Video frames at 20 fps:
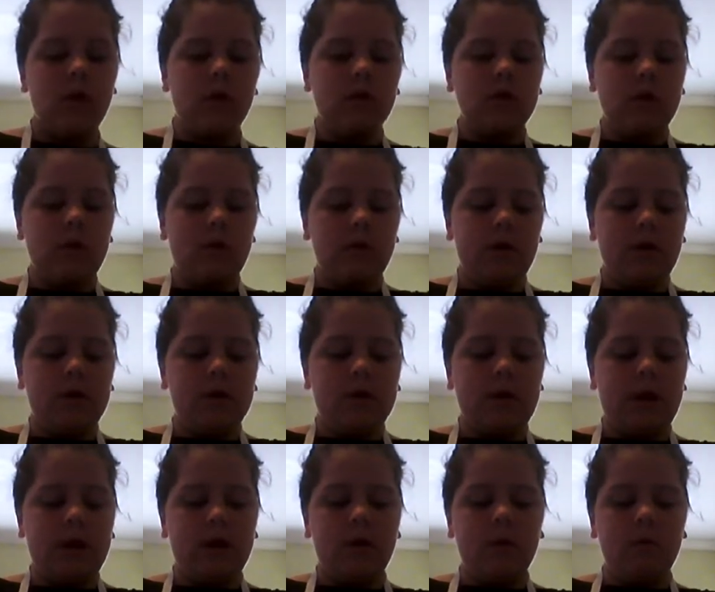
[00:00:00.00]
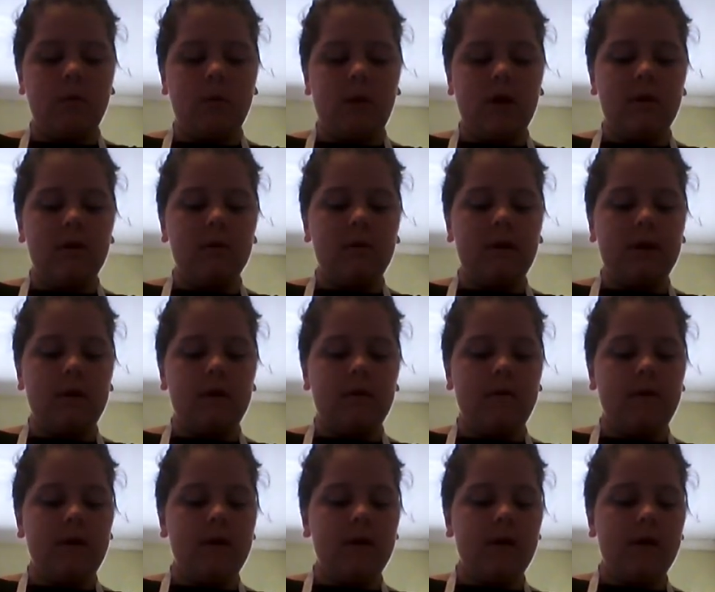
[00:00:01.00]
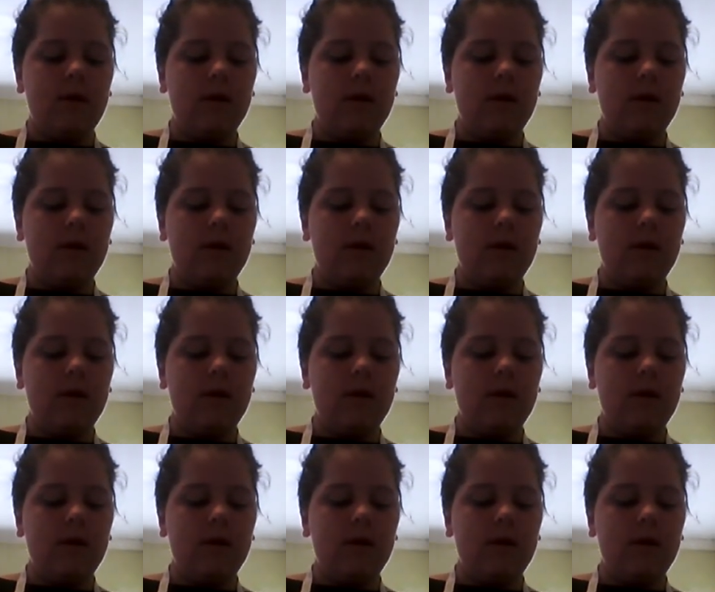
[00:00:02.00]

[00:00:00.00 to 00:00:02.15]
So we're going to take 1 bit of it,